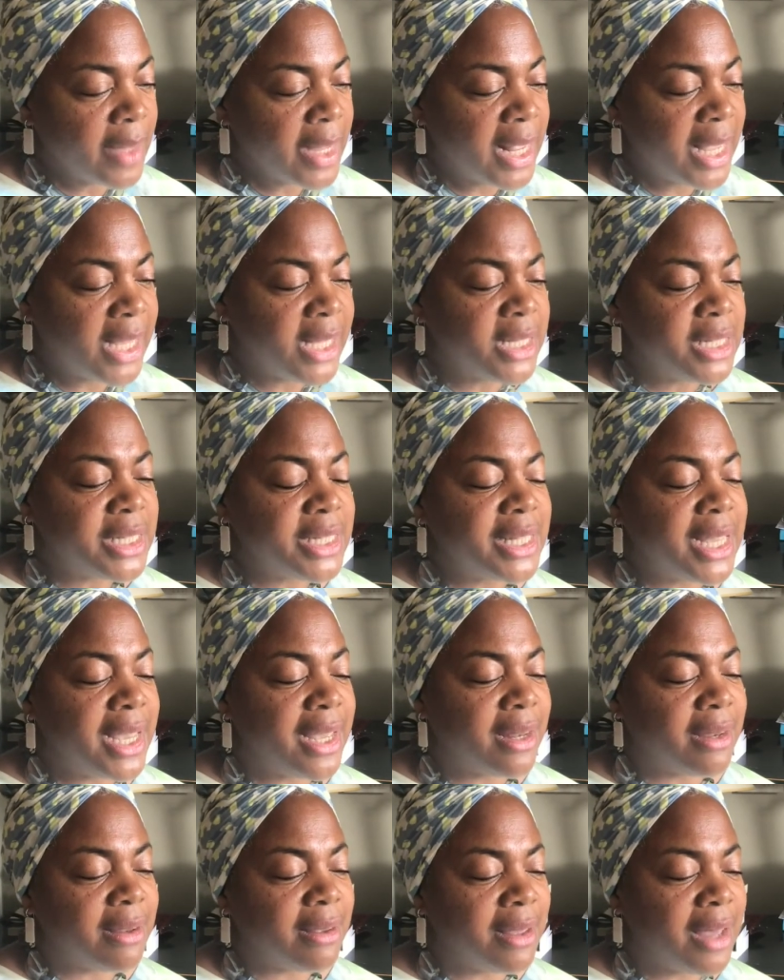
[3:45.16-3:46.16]
Instead,
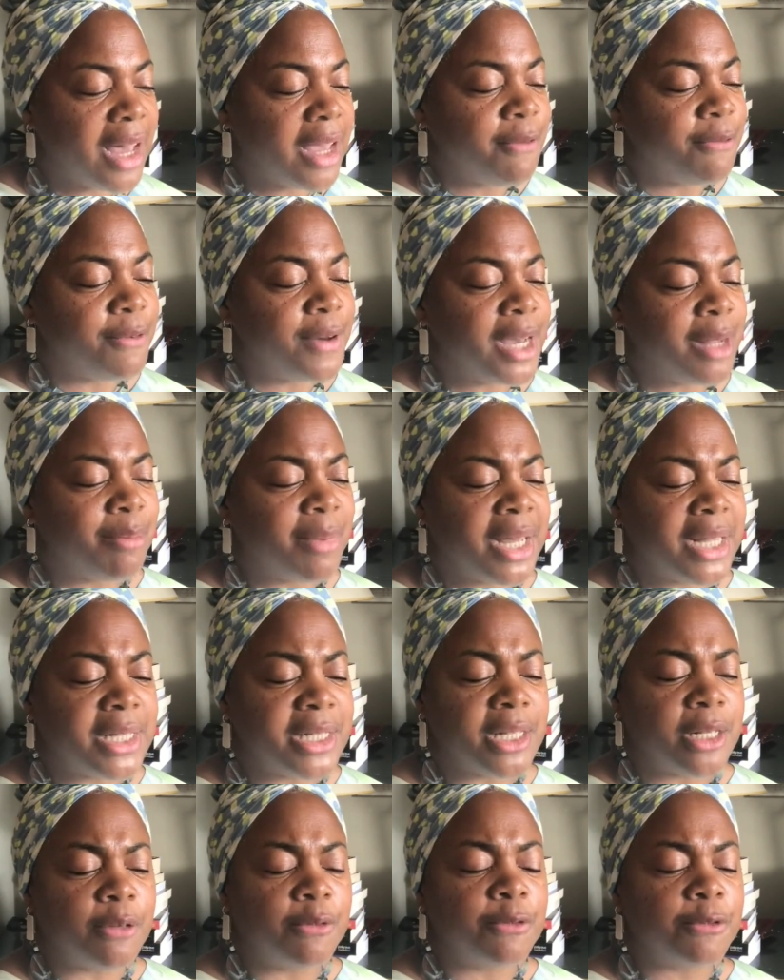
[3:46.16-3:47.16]
I find
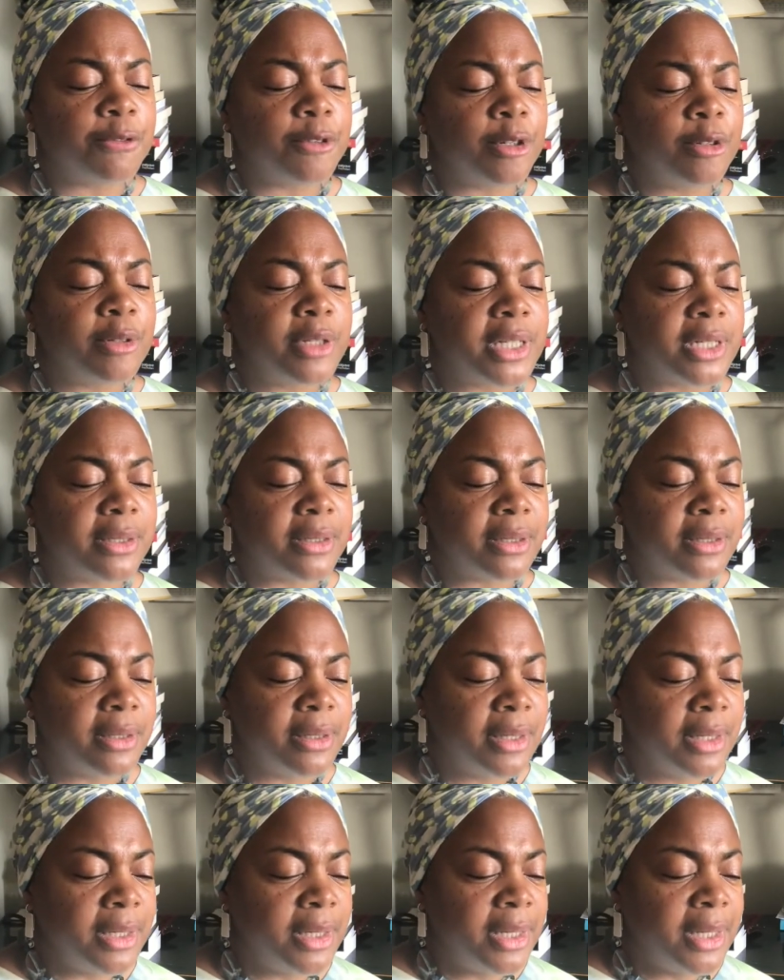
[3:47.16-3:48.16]
myself frozen,
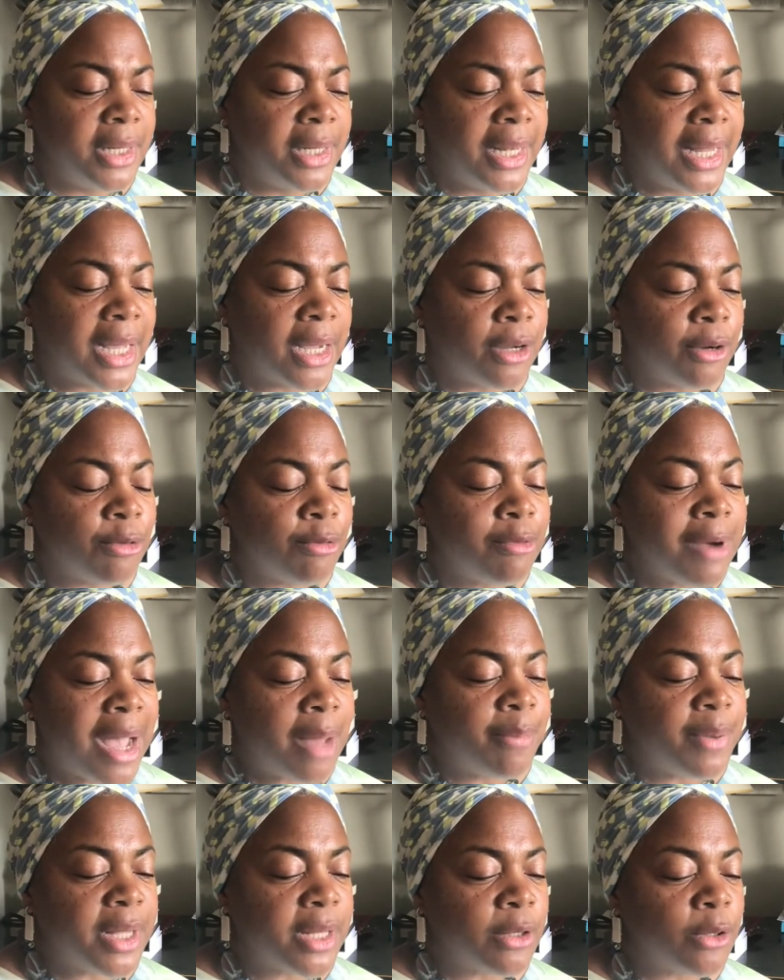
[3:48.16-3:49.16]
like a
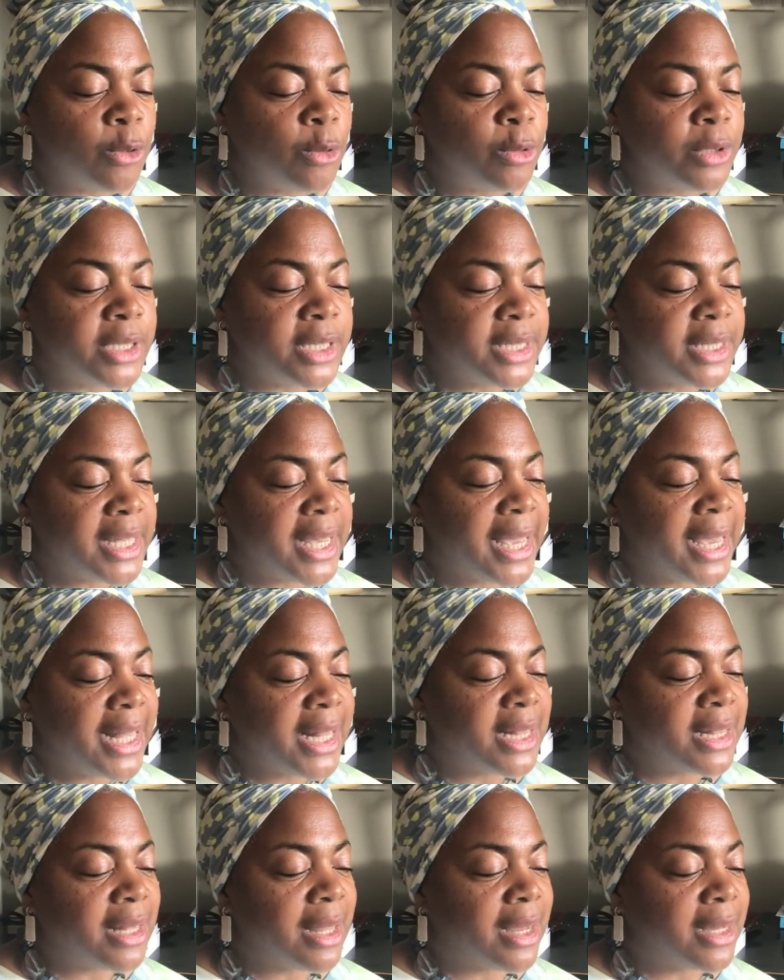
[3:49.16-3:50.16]
rabbit caught in the
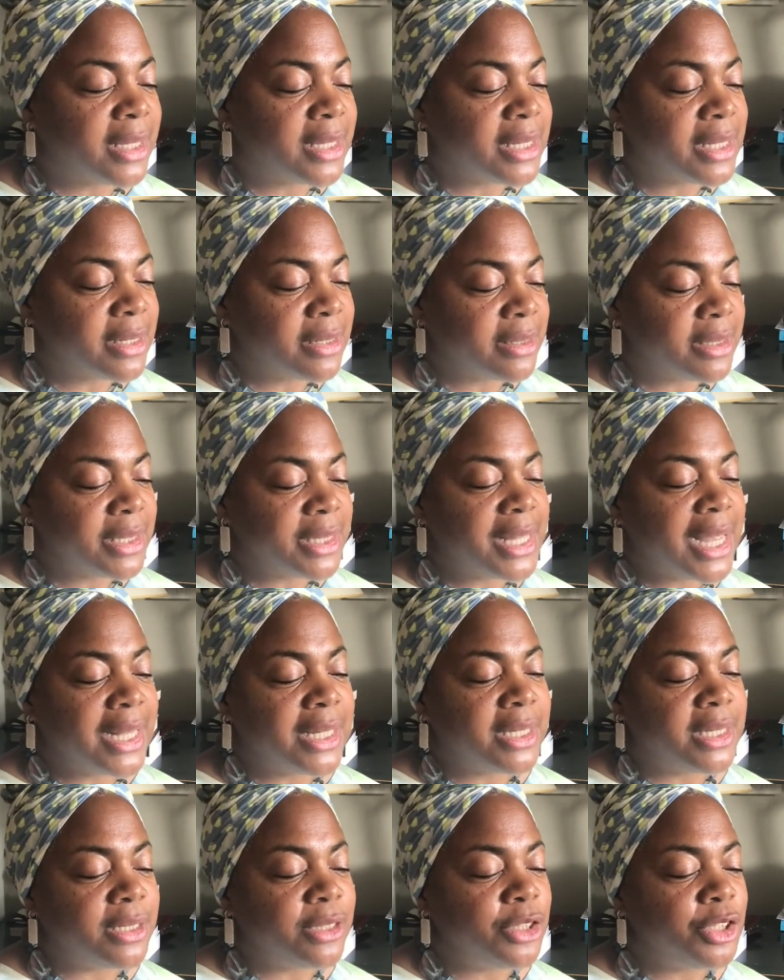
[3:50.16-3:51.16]
headlights,
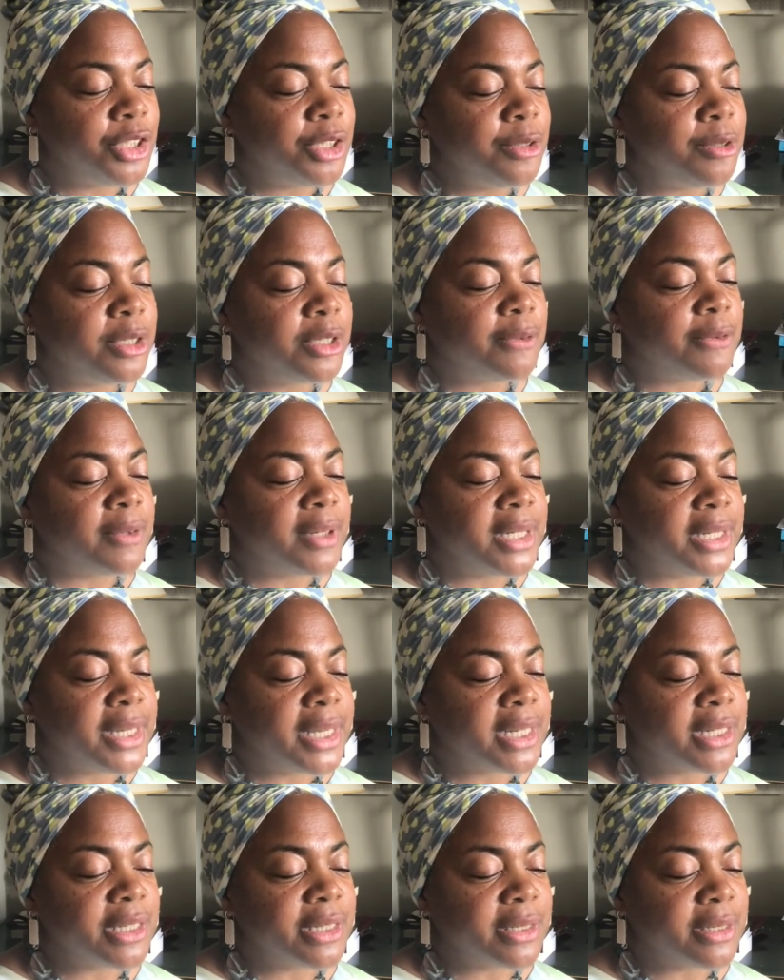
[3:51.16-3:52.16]
standing dutifully
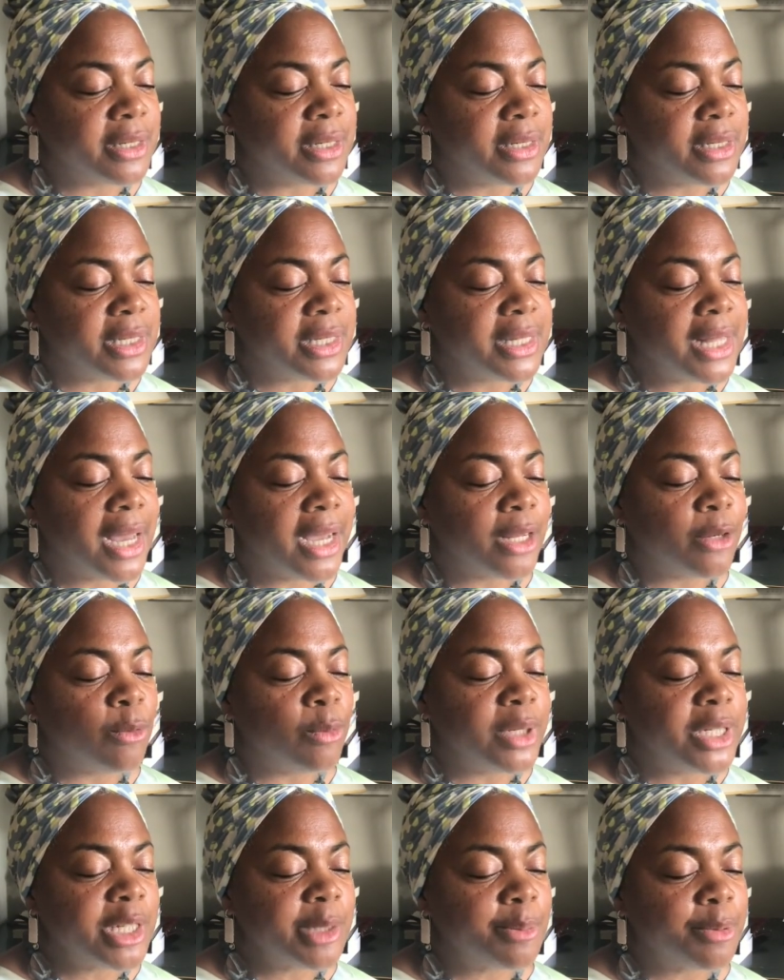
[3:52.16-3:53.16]
next to her side,
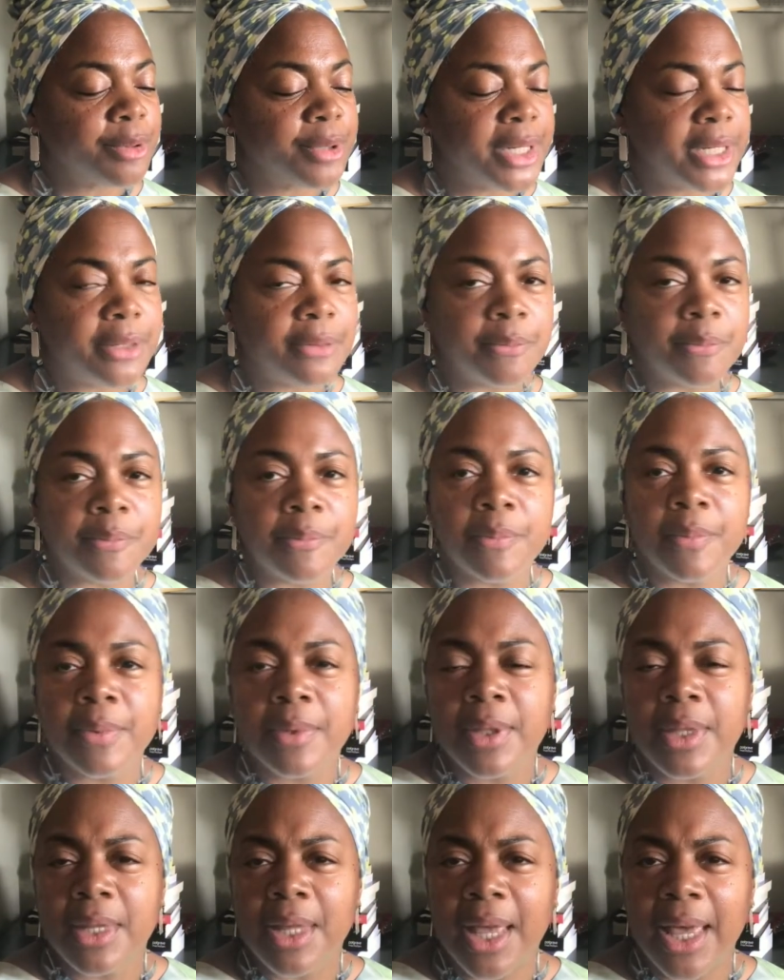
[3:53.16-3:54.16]
whispering,
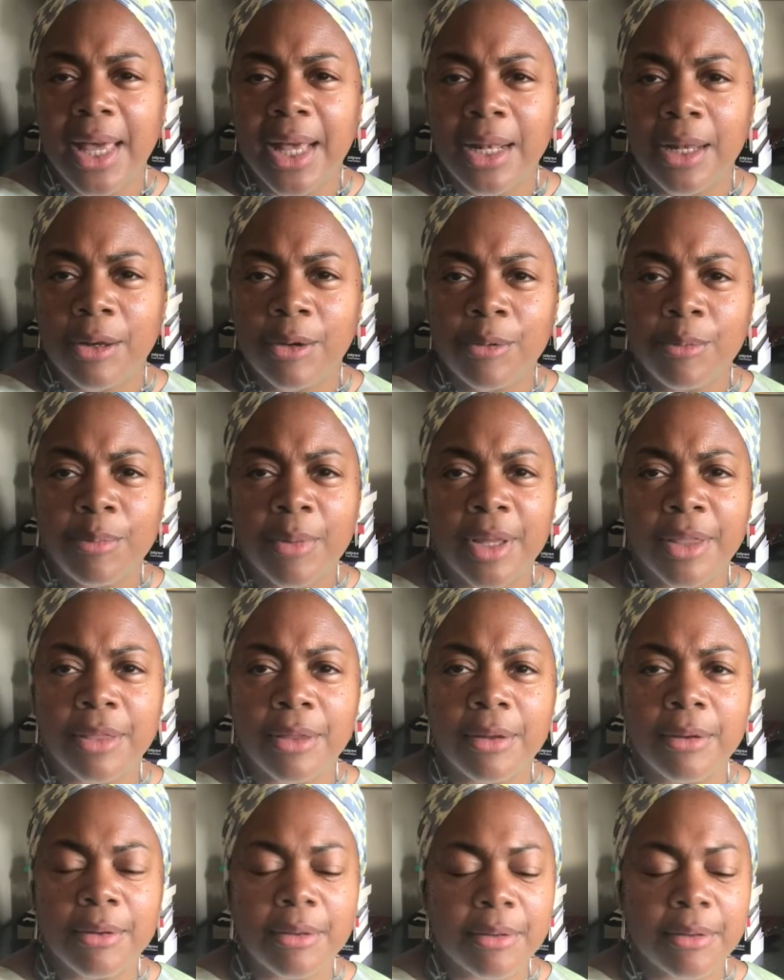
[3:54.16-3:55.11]
"Hello, Mother."